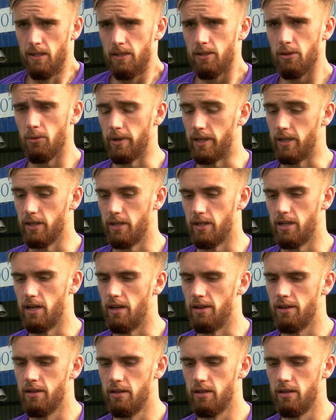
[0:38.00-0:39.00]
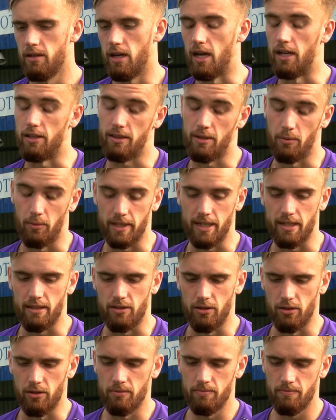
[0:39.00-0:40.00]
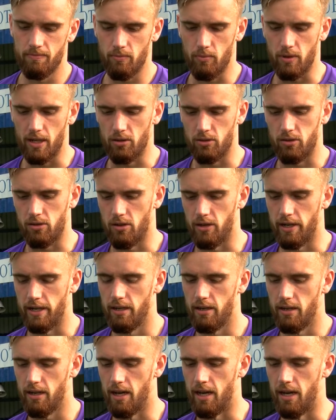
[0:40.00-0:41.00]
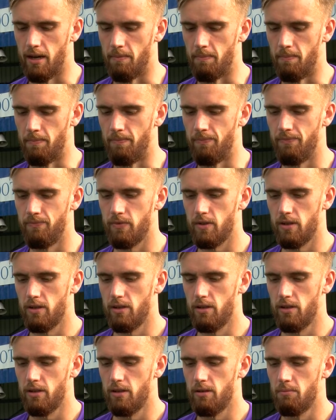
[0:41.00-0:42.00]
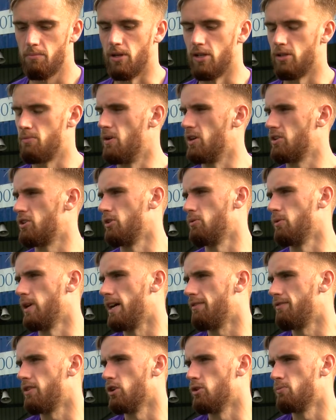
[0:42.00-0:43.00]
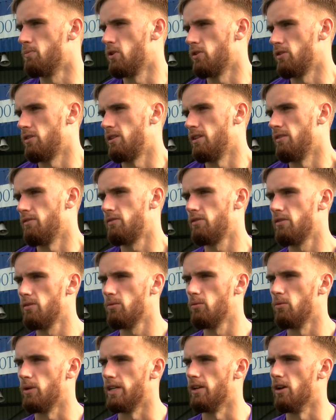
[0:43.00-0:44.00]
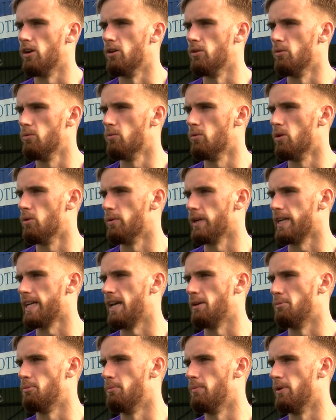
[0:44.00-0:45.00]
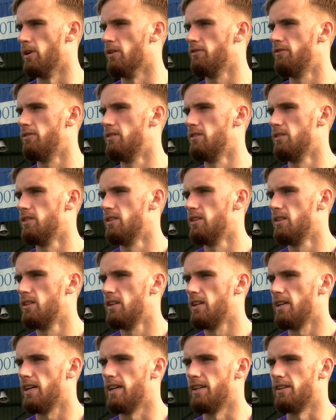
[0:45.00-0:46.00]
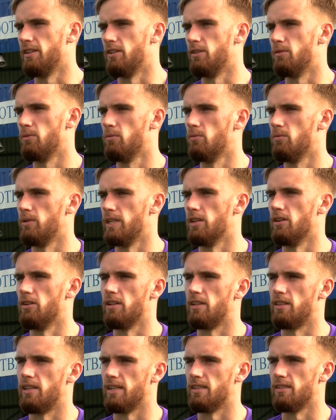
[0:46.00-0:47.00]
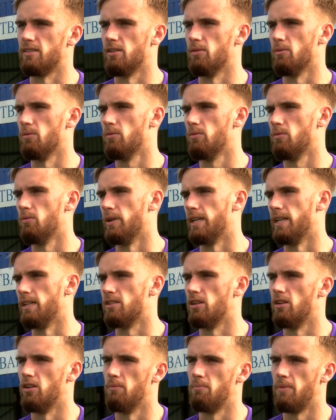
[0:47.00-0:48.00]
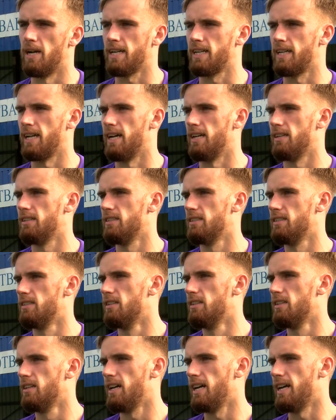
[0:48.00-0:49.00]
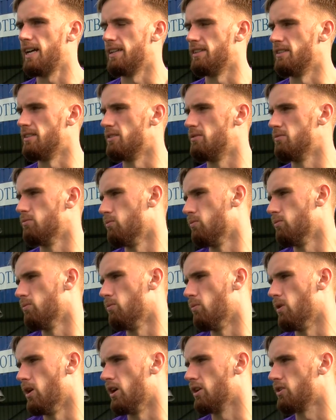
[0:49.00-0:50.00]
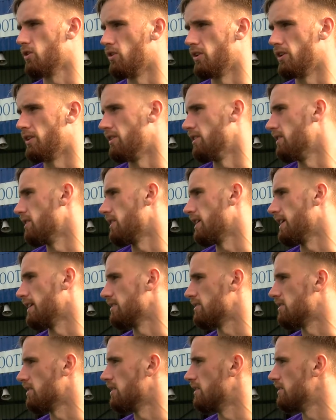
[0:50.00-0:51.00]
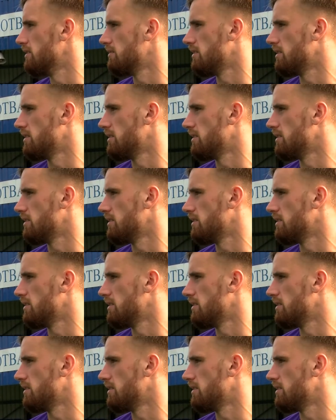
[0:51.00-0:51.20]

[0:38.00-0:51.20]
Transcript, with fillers: that we could have done, uh, that we did do well, sorry. Um, but as much as we have those positives, we know what we're capable of and we know the things that we need to look back at and work on and the things that